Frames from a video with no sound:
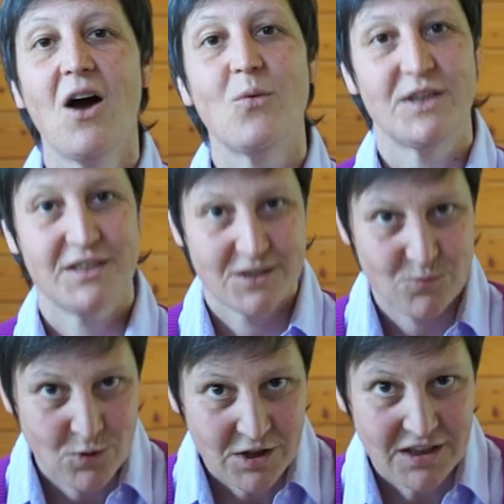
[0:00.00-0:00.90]
With this
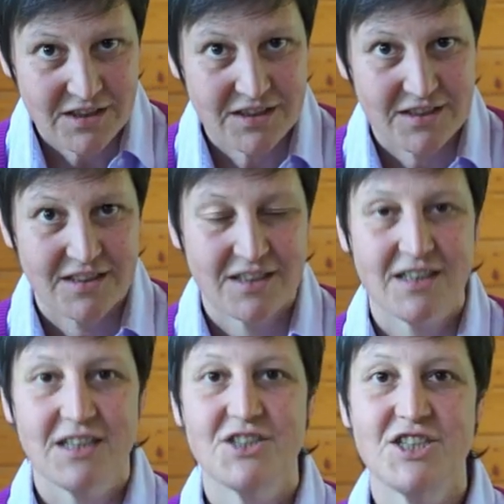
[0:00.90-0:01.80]
word,
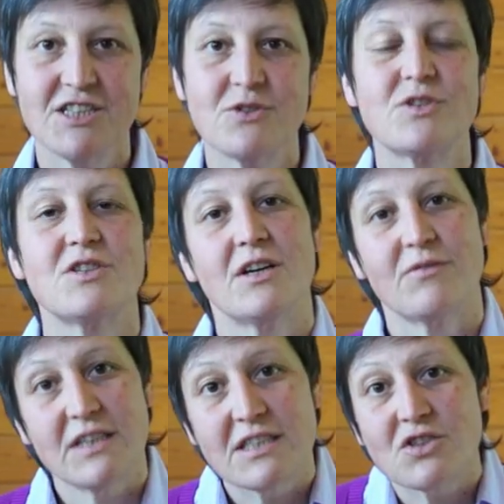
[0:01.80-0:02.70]
Jesus
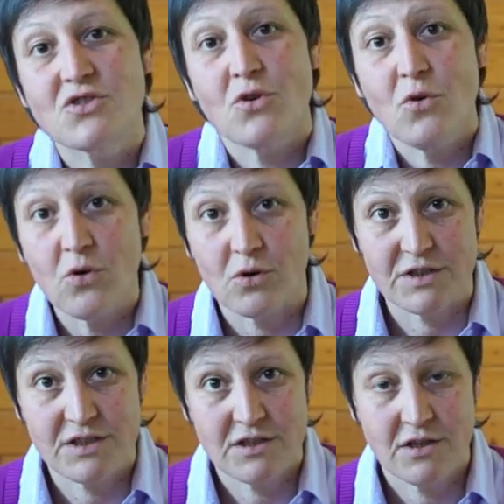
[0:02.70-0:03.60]

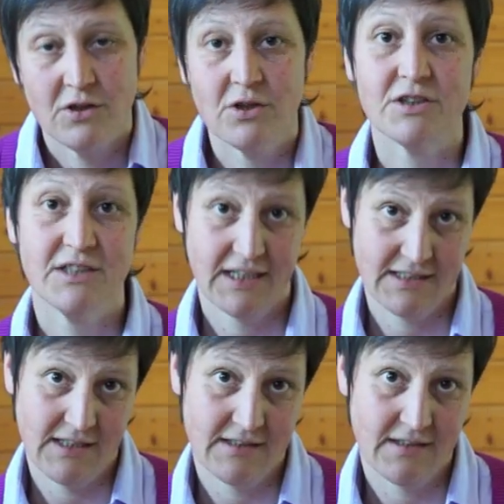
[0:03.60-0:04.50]
restores her
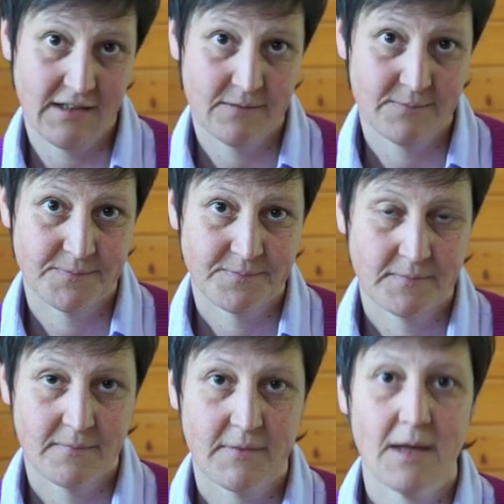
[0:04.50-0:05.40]
dignity
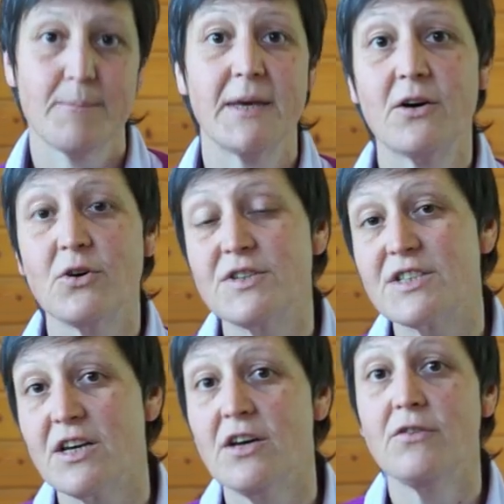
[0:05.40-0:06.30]

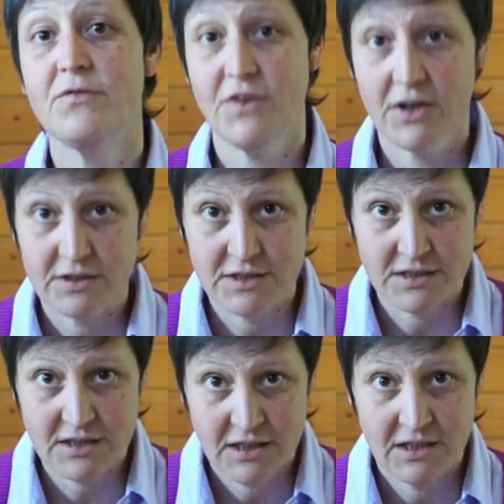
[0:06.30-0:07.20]
because
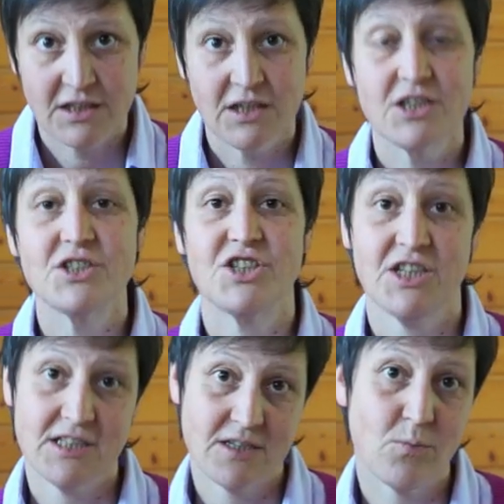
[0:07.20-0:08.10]
first,
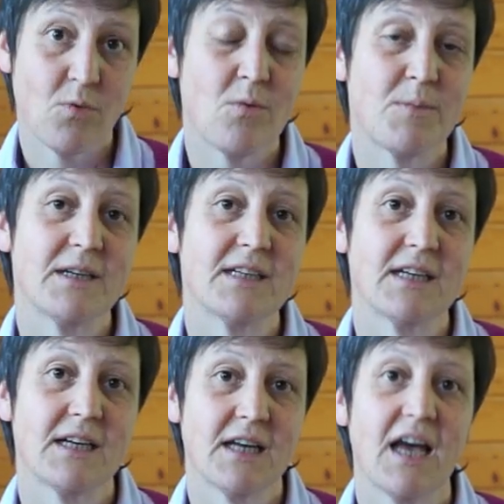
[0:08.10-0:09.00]
she is a
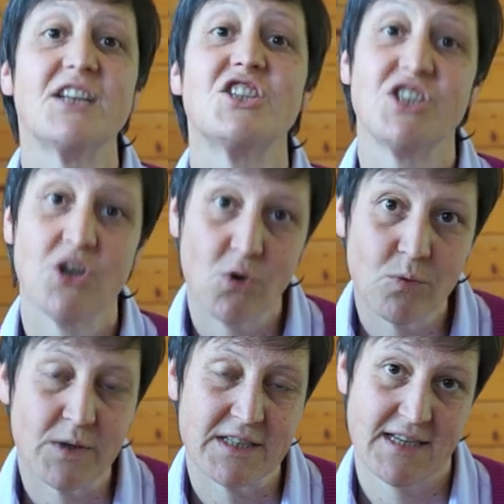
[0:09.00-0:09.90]
woman and she
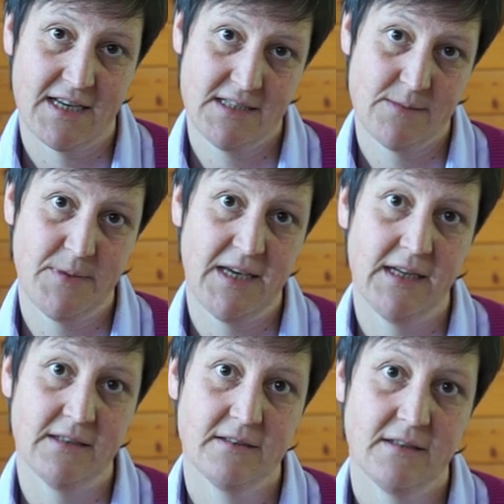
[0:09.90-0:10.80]
always has
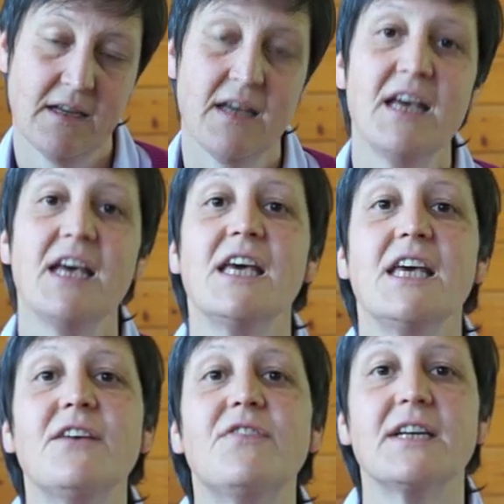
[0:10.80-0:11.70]
been,
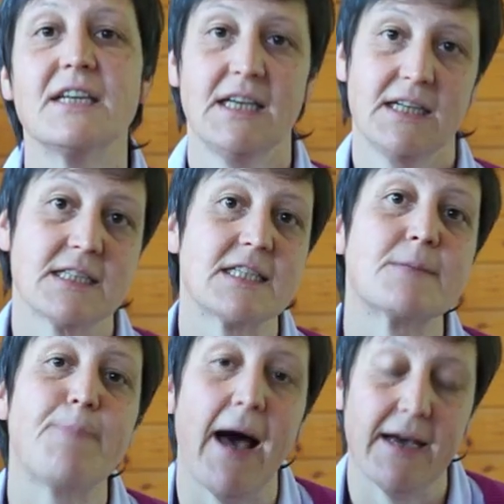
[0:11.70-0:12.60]
even in
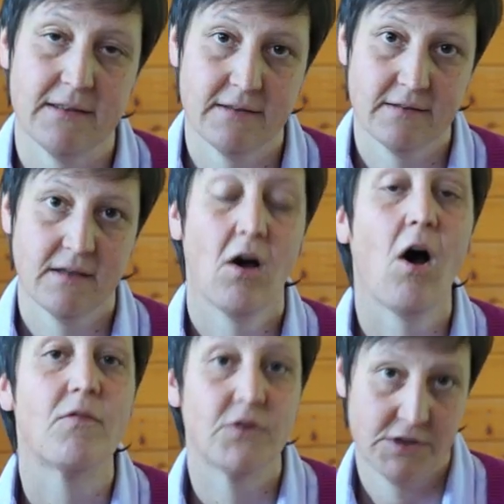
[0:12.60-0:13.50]
spite
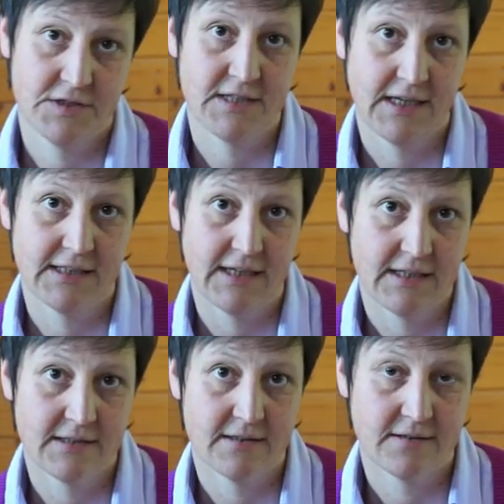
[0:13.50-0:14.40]
of her
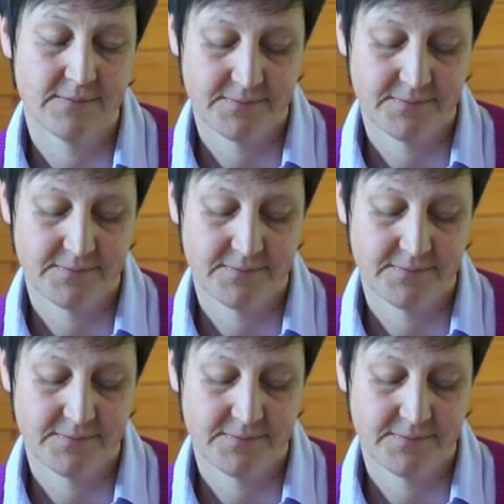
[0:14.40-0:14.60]
sickness.